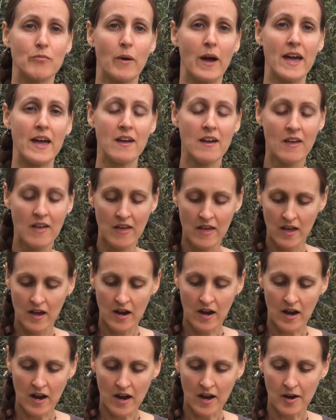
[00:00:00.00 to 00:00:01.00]
way.
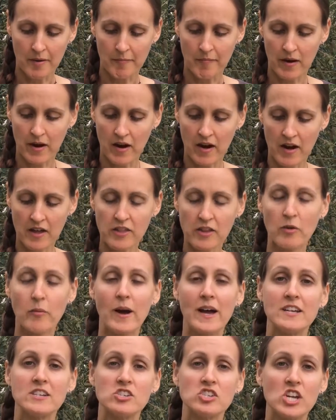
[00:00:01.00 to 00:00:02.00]
Um,
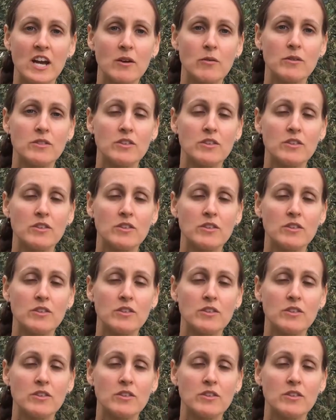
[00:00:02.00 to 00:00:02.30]
otherwise, check